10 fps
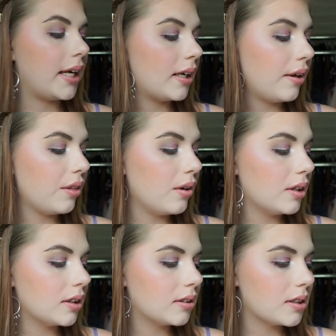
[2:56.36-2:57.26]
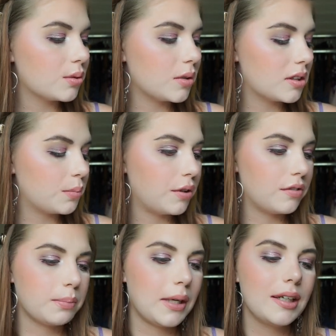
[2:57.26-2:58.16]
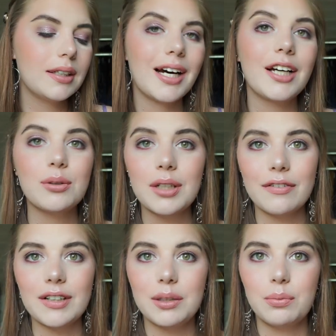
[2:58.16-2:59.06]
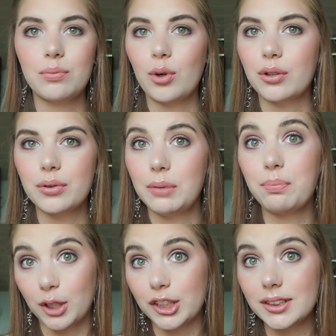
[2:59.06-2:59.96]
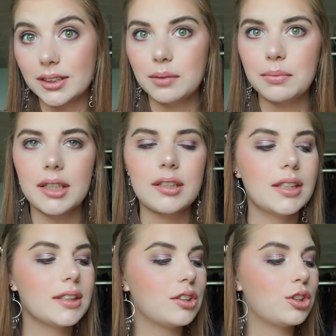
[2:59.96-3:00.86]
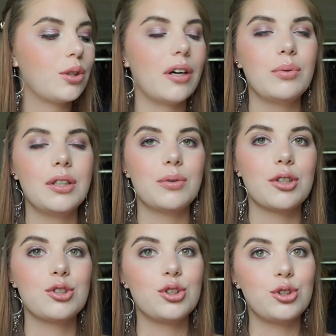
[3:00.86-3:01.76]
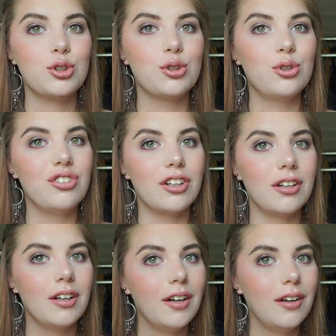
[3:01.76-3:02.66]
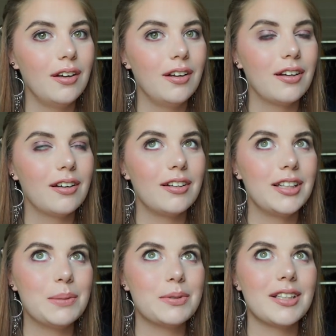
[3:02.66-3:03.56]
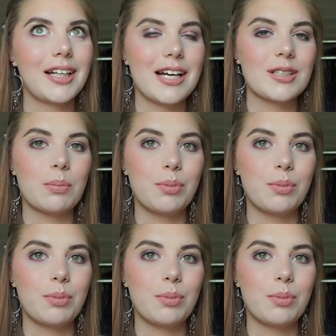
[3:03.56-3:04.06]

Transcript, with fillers: and I thought this was the perfect palette. I don't have any more cream blush in my collection, so I really want to do the lipstick as a